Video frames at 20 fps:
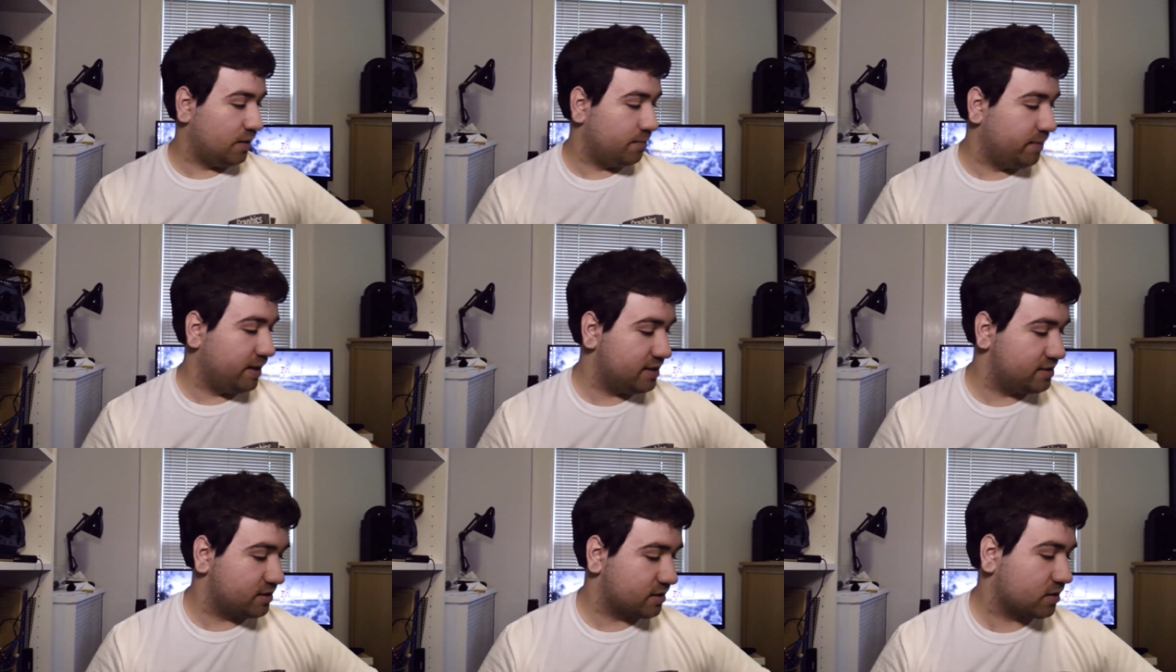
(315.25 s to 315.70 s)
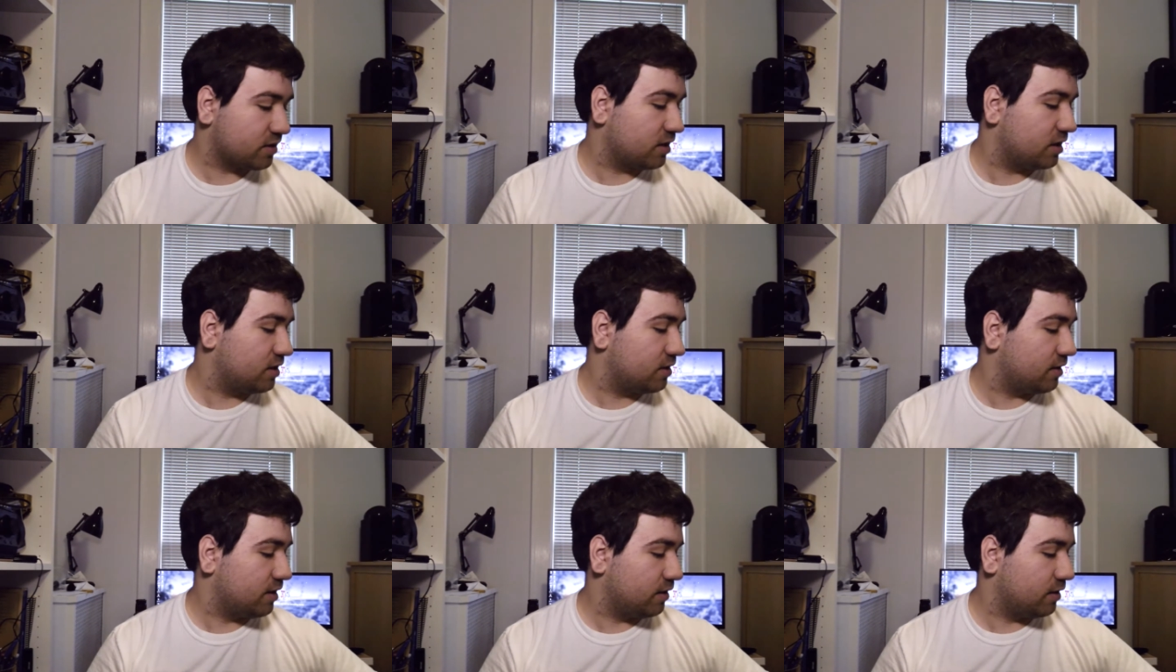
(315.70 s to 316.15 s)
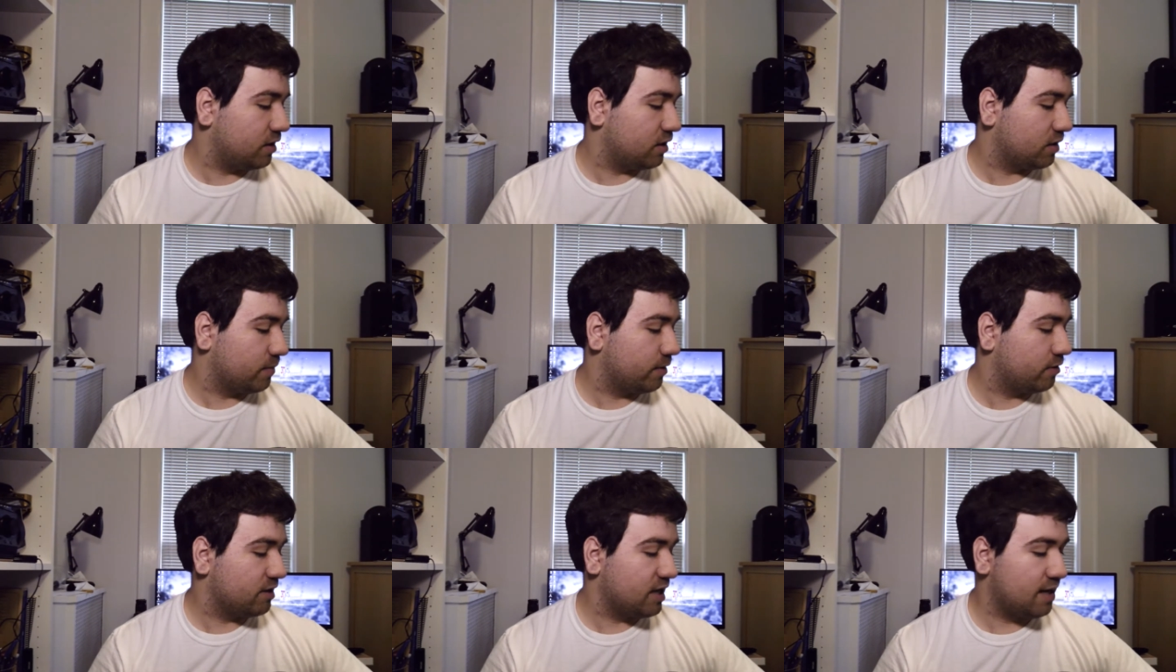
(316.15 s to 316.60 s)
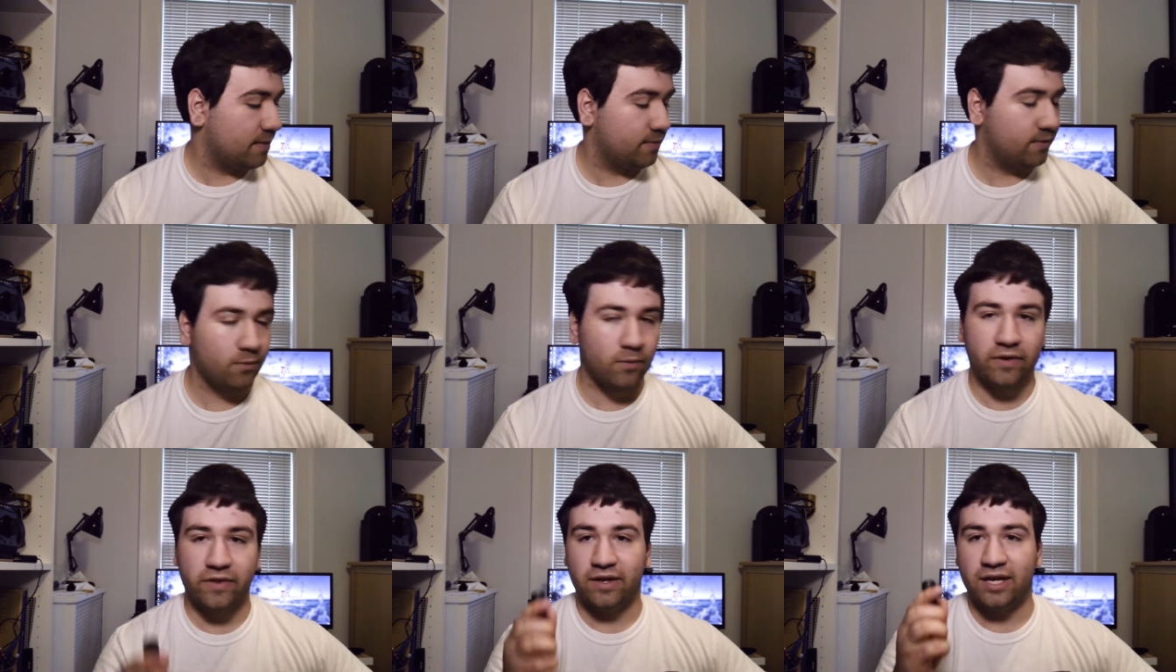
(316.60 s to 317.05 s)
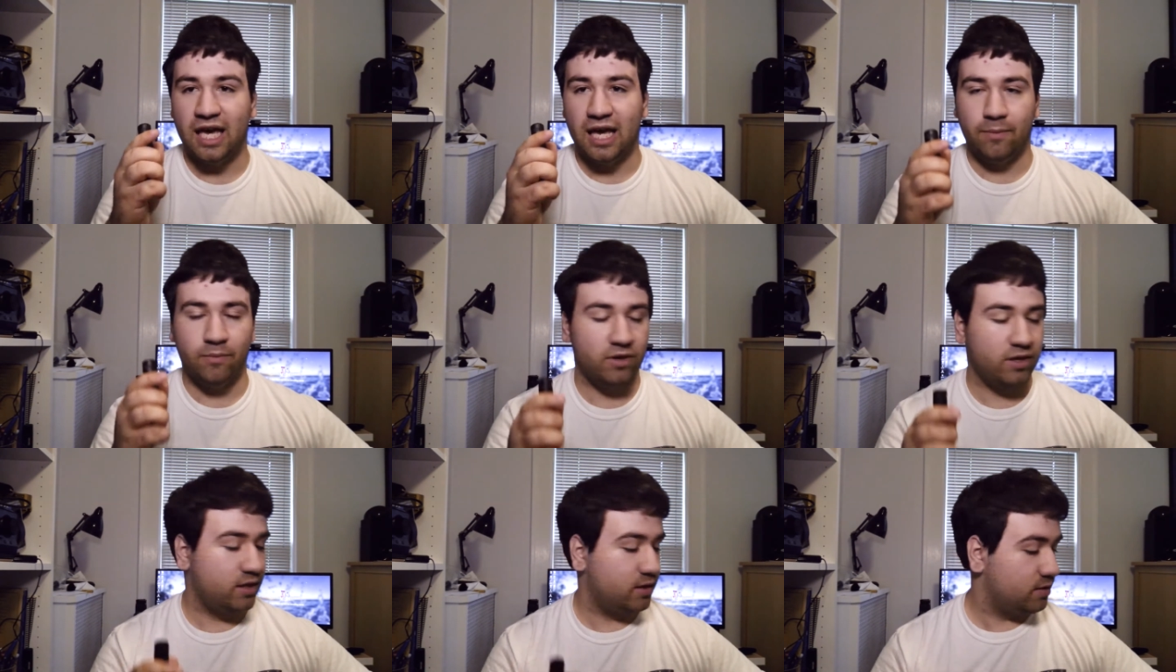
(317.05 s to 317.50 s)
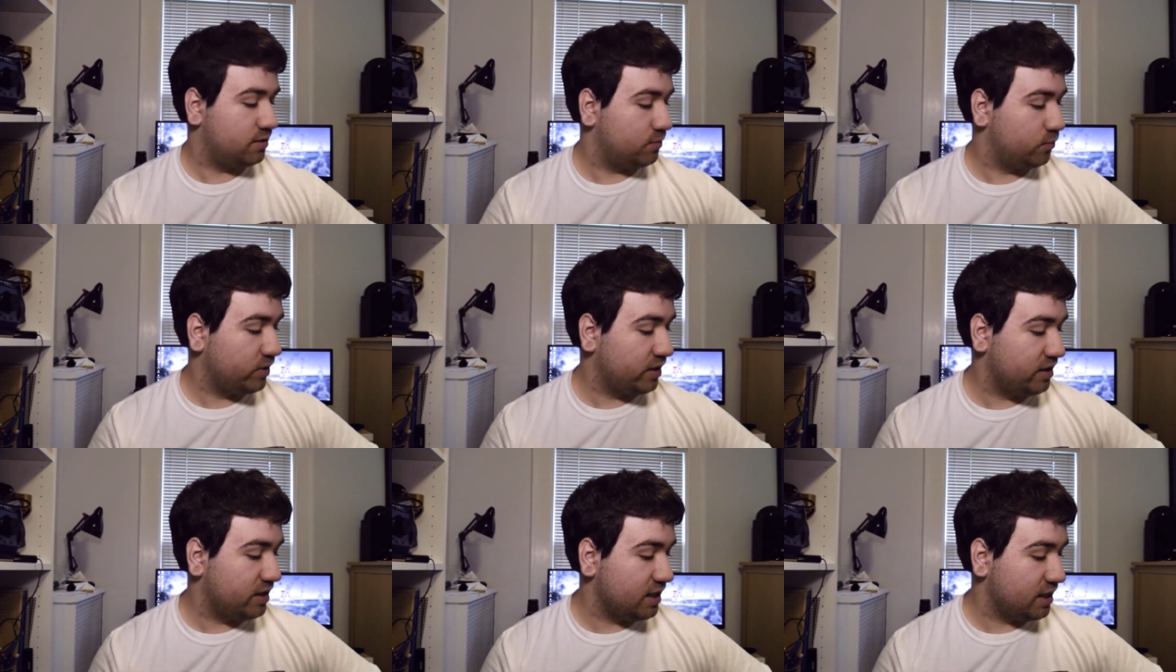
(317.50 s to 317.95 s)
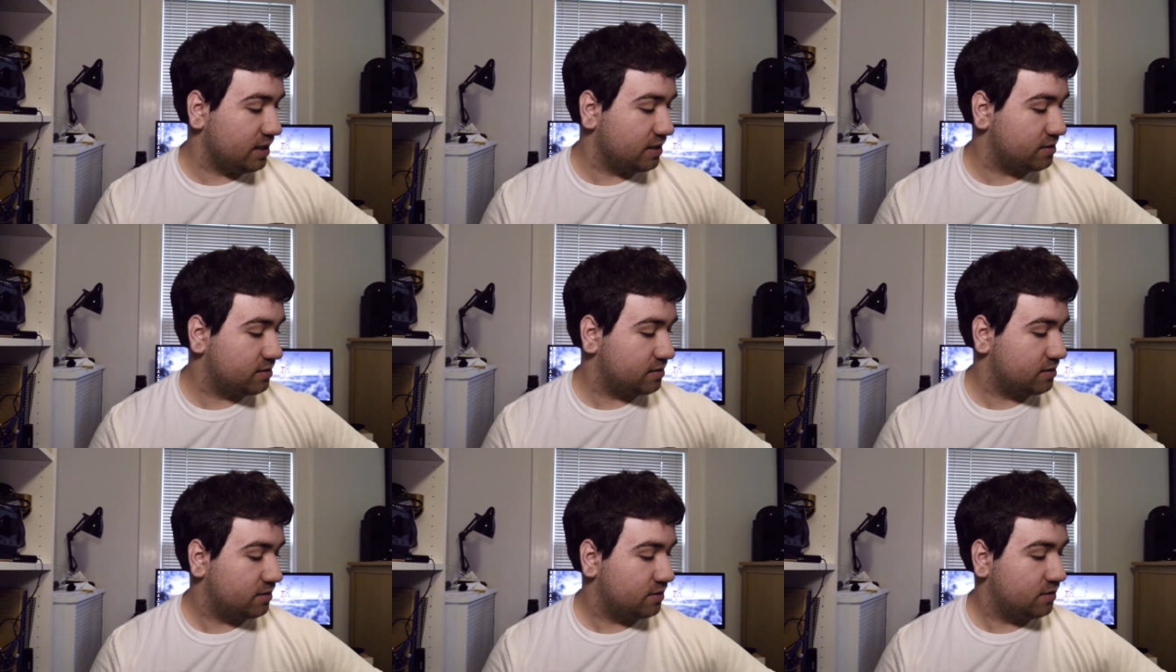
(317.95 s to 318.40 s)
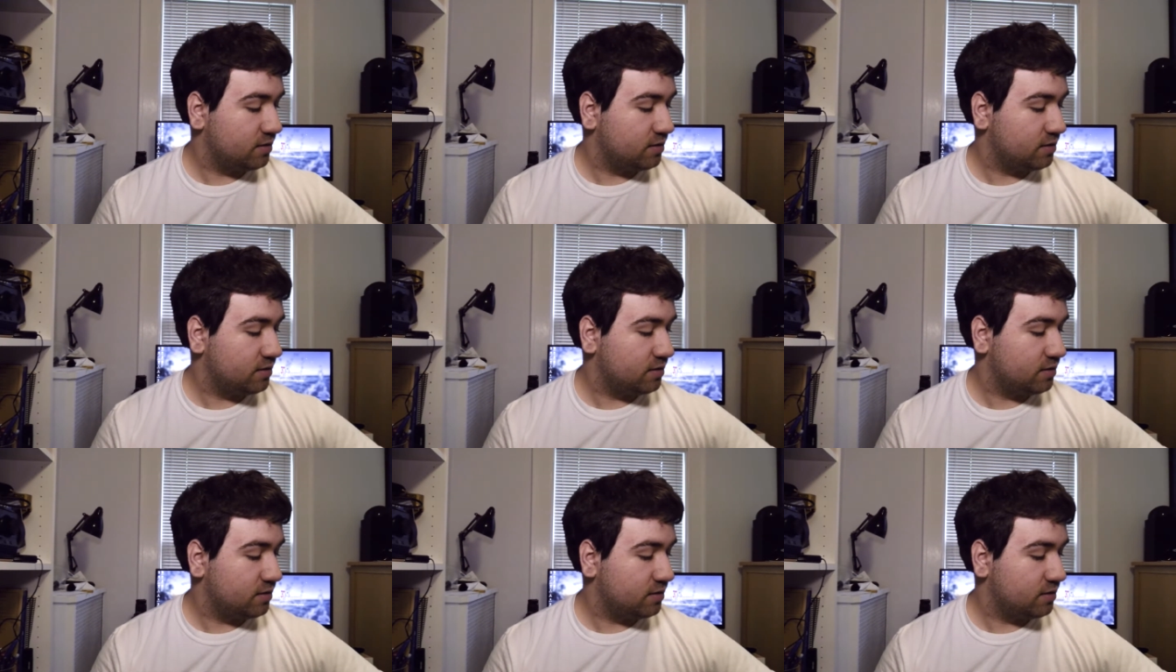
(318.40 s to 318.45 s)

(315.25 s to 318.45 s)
Basically, here, let me grab the one that came with these.